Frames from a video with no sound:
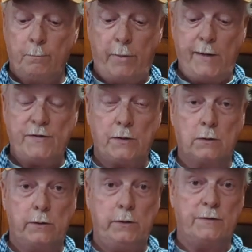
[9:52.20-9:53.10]

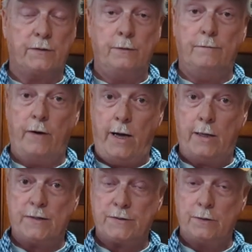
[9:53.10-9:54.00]
Basically, it's a
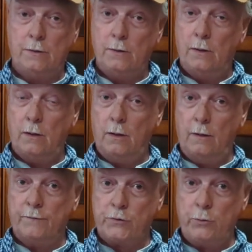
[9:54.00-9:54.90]
device
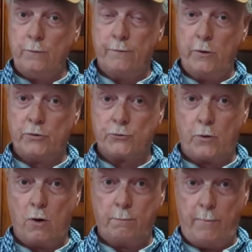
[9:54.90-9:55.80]
of 2 very
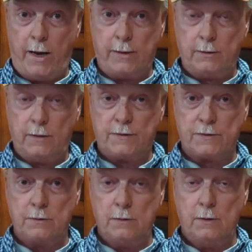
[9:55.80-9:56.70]
strong
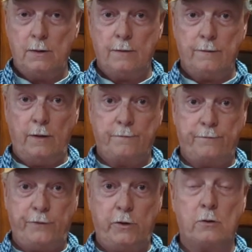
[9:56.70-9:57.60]
magnets that
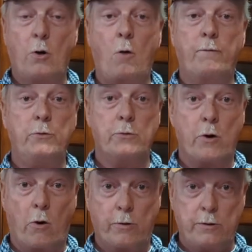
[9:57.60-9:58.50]
fit over your
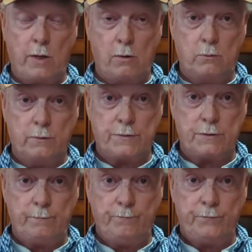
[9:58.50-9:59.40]
garden hose,